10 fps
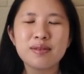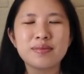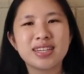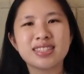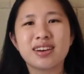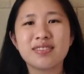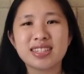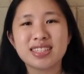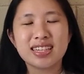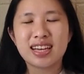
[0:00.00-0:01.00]
because
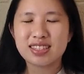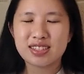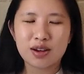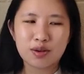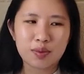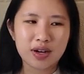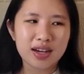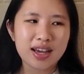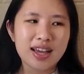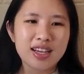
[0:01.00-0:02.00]
obviously he had to go to
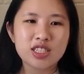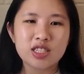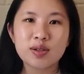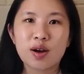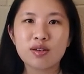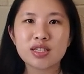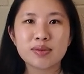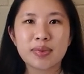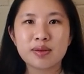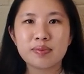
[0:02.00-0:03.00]
work, she would
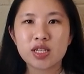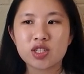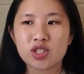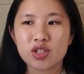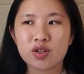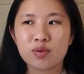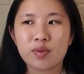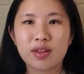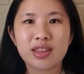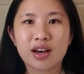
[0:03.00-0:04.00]
always make me juk
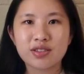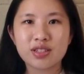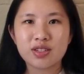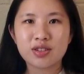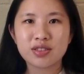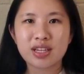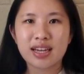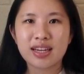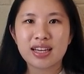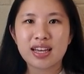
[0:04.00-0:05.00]
with thousand year old
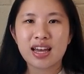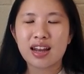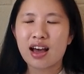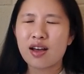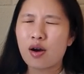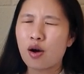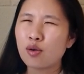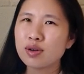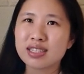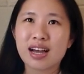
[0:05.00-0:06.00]
egg, and I
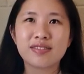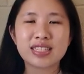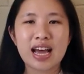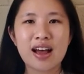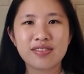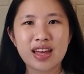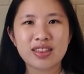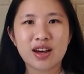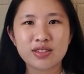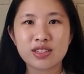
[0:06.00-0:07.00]
always have to have that
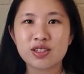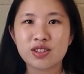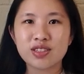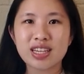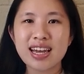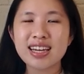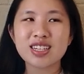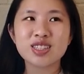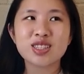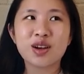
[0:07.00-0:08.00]
thousand year old egg.
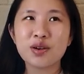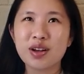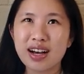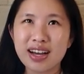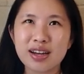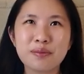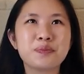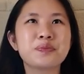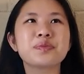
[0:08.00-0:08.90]
It's so good.